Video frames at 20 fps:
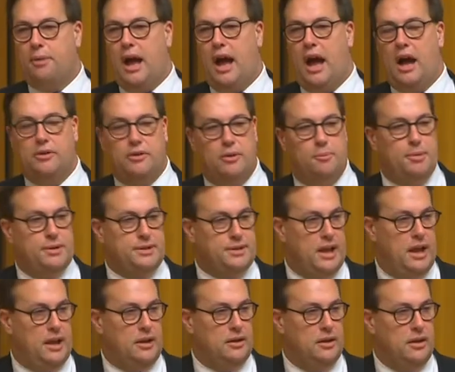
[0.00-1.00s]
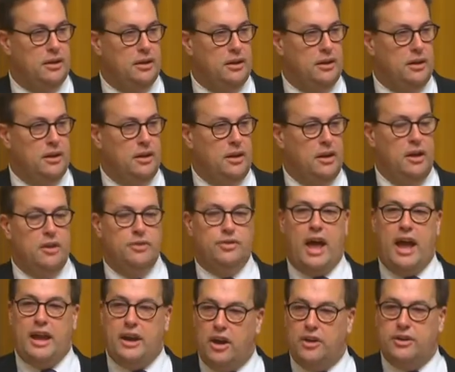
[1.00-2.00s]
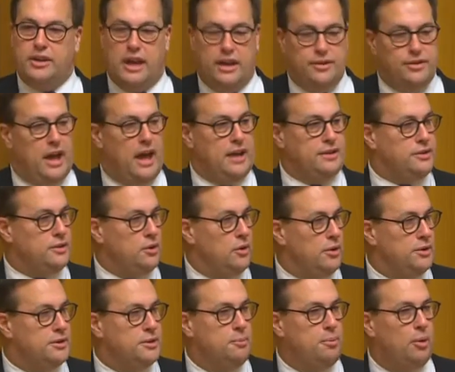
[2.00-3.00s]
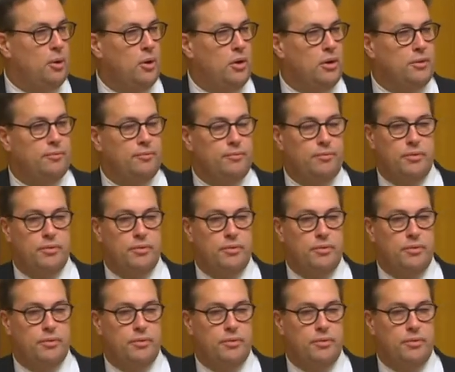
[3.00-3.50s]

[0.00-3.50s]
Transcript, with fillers: 100%, they don't get that sort of support.